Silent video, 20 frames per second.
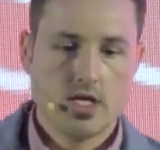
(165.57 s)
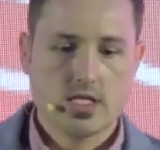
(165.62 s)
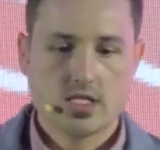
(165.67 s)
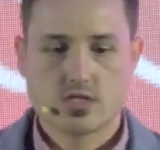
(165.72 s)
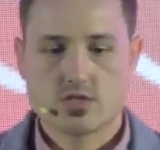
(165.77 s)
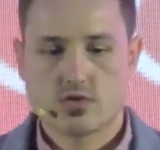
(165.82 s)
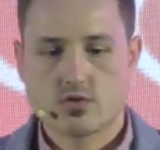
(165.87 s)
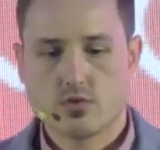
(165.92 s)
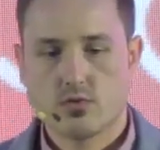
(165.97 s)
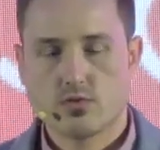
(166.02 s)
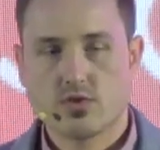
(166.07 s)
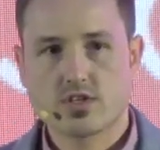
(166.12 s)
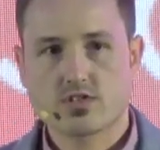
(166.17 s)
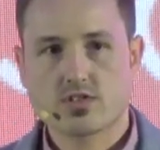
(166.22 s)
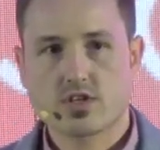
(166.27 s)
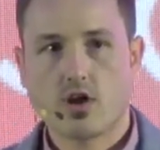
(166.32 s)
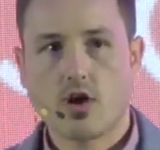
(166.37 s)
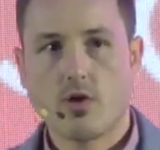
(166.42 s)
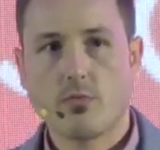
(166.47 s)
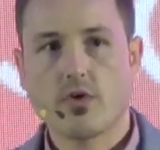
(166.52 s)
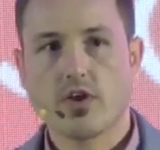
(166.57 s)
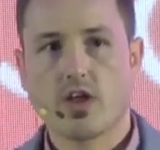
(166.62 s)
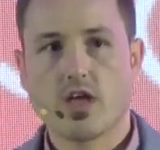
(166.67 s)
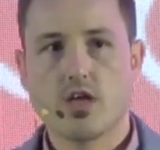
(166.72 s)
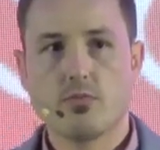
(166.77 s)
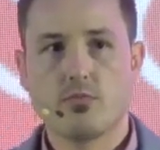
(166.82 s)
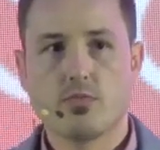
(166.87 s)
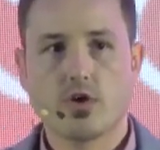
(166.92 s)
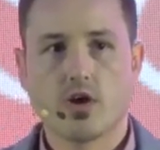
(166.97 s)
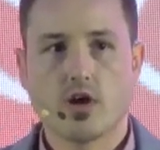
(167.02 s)
So there's a common
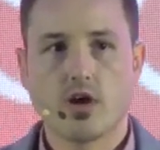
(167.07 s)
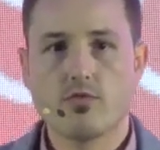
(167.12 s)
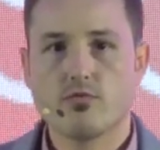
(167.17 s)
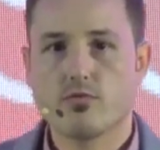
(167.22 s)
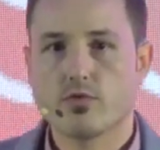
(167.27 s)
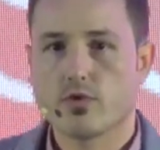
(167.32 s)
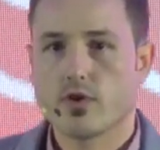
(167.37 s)
API for